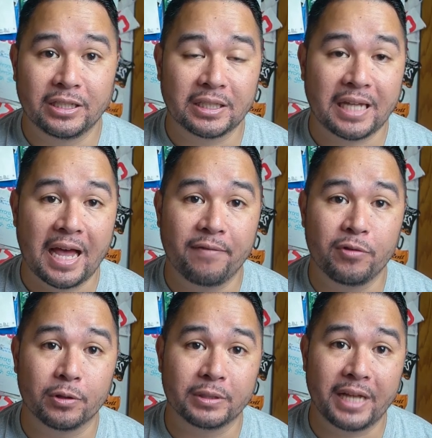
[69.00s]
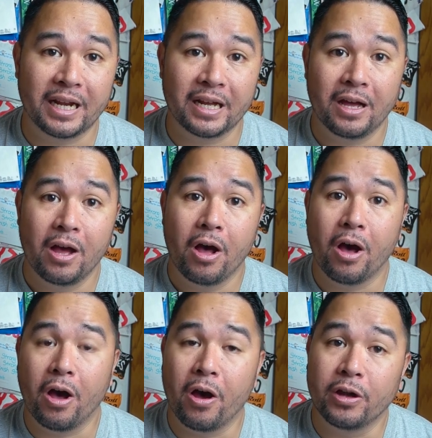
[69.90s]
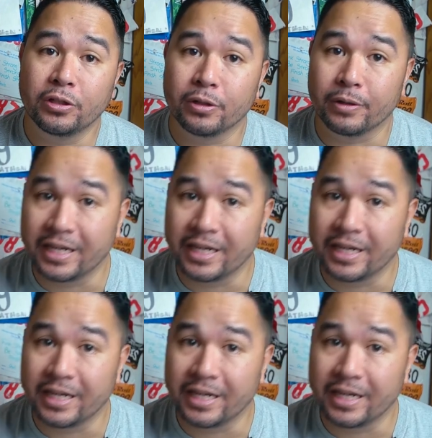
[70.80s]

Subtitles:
just have your data on your